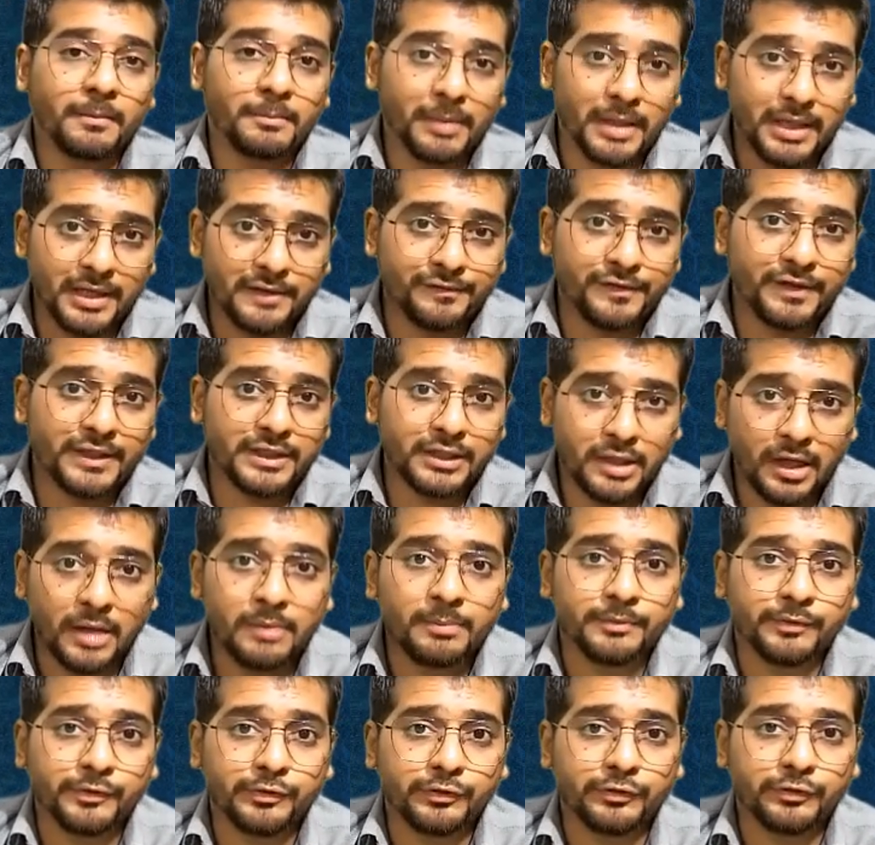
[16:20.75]
But if it
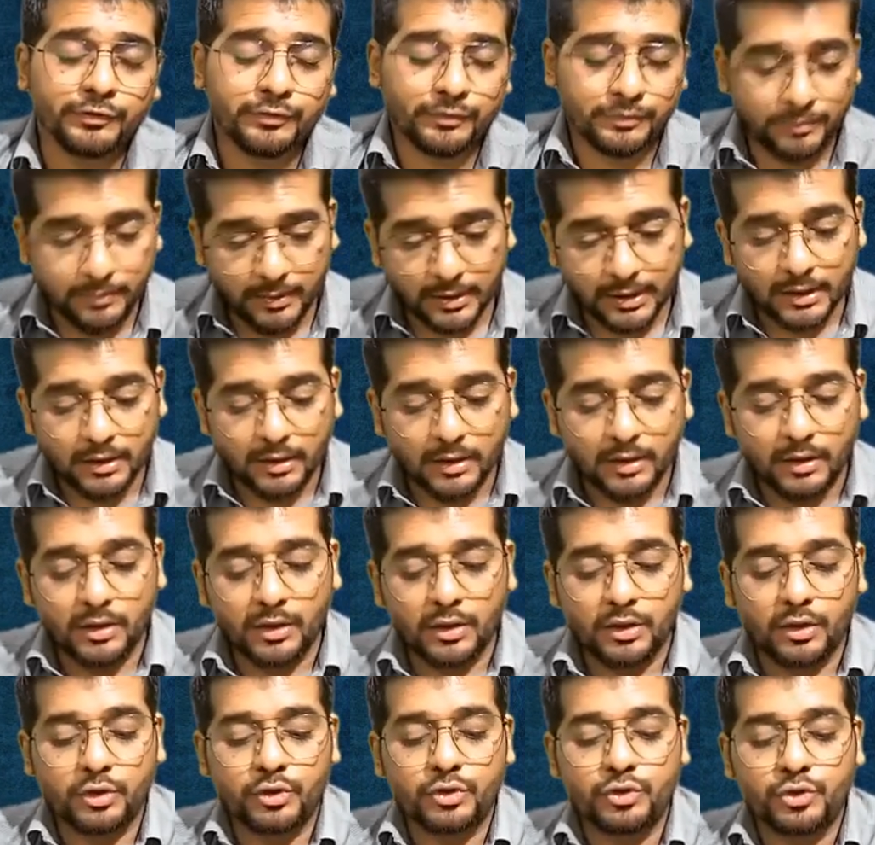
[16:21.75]
comes,
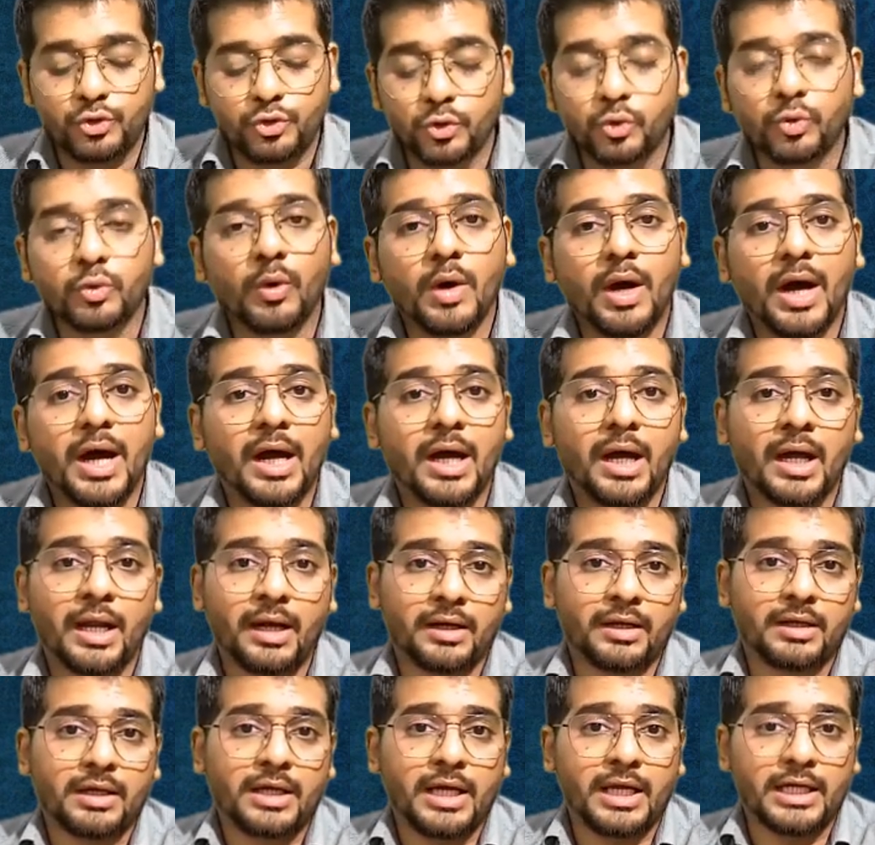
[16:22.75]
you are
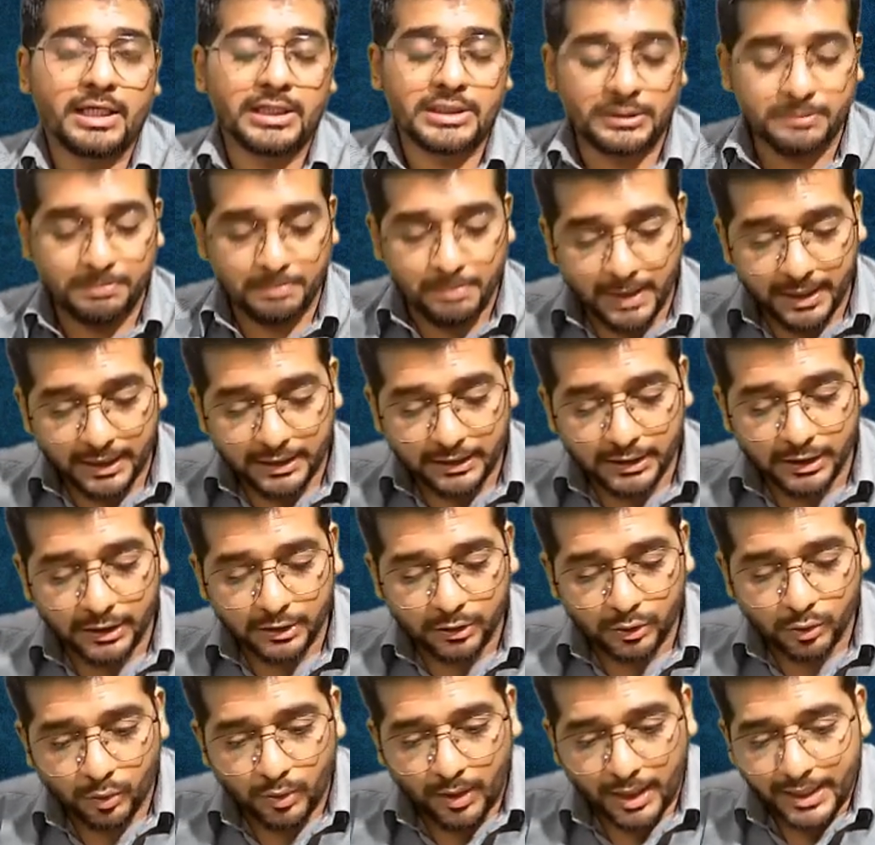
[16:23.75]

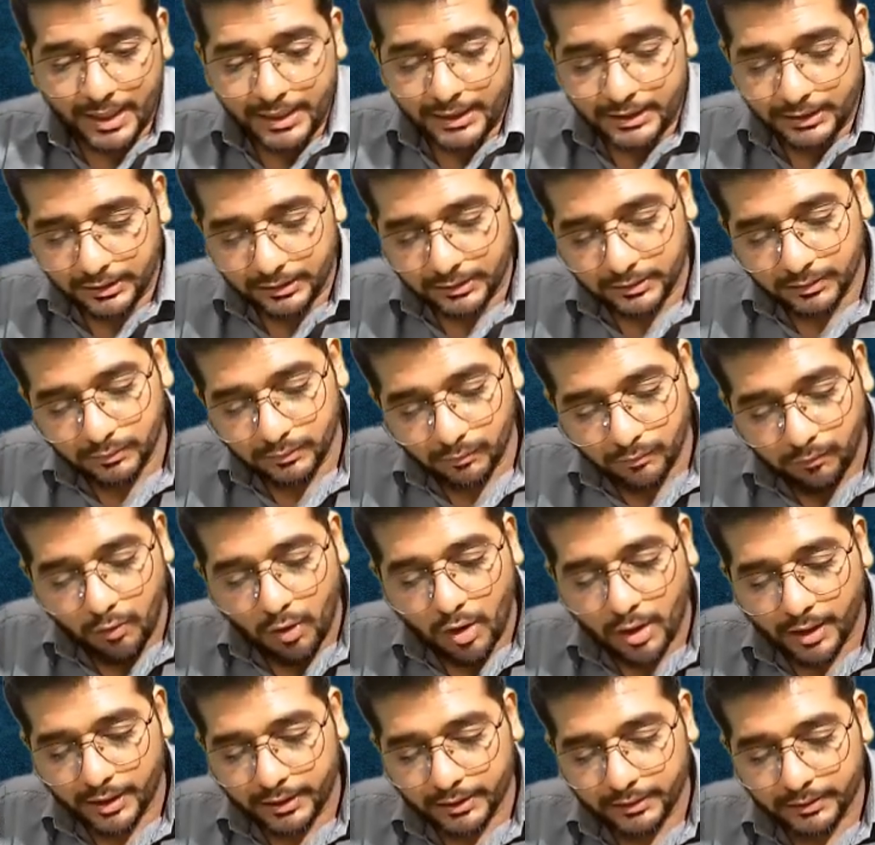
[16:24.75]
expected to write
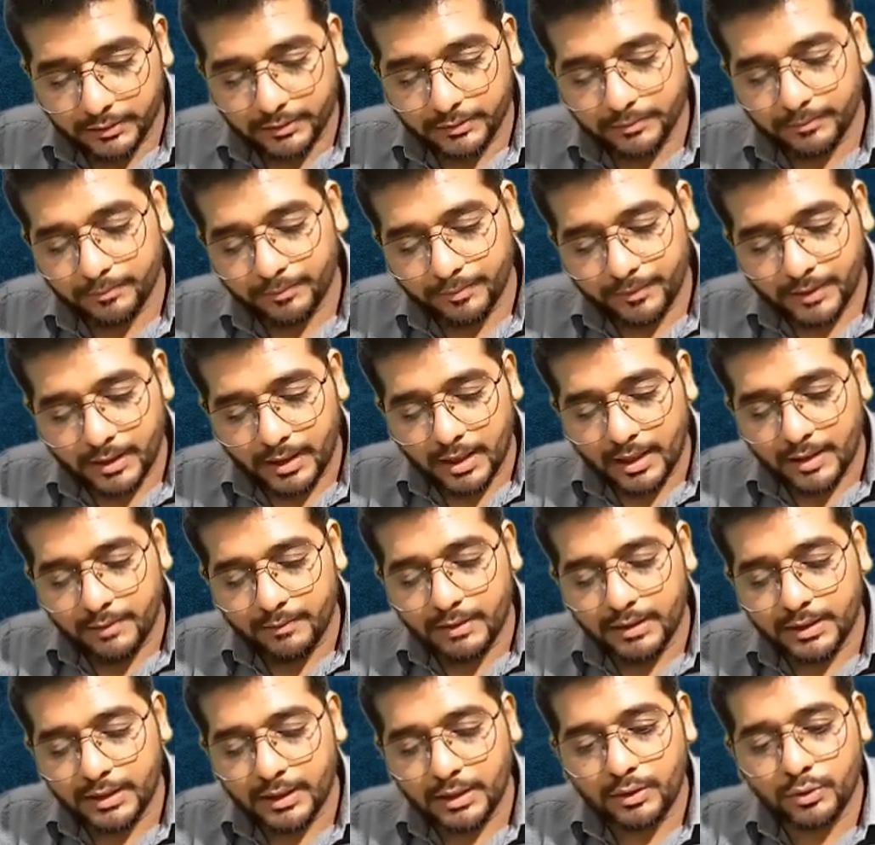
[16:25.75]
what? I
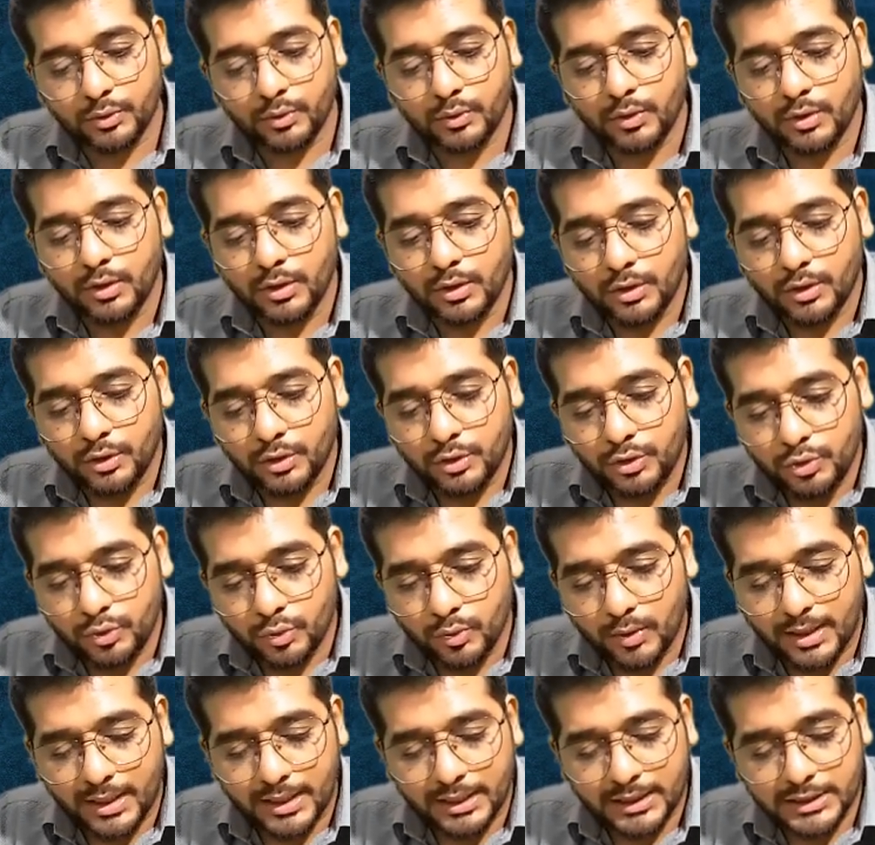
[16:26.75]
will tell you,
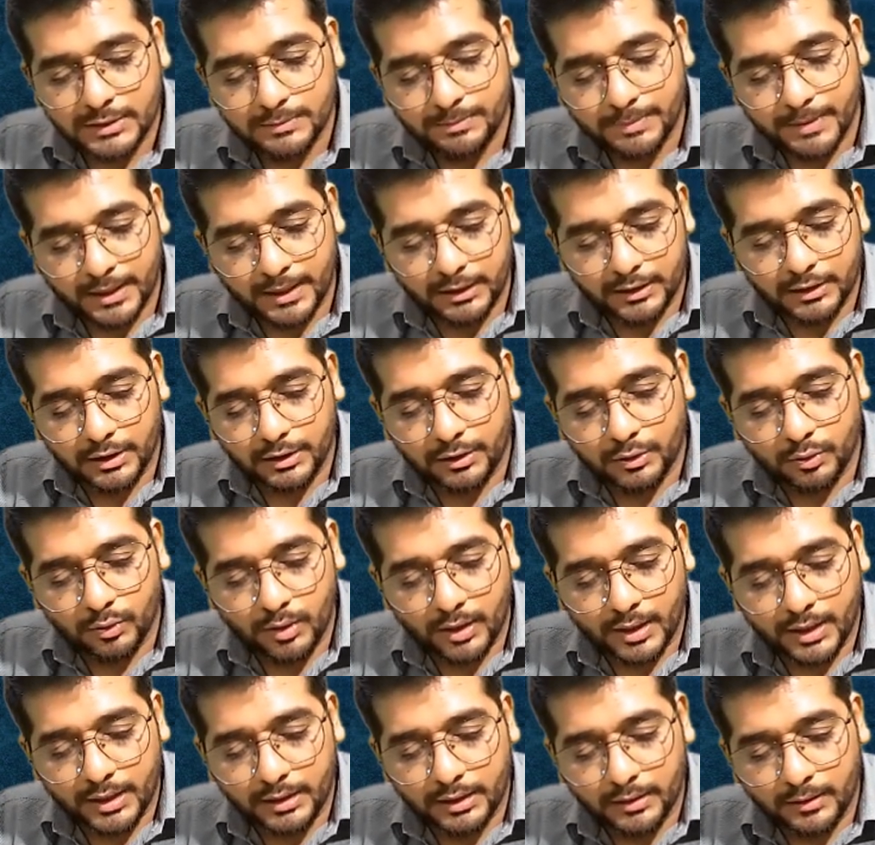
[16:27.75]
you are expected to
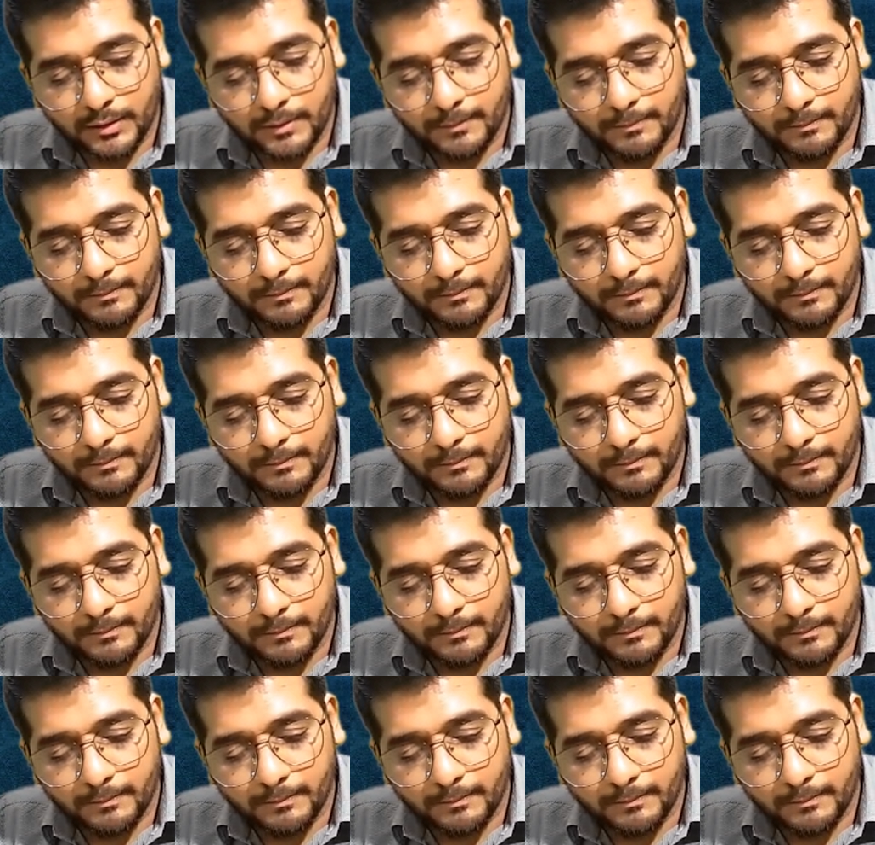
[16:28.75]
write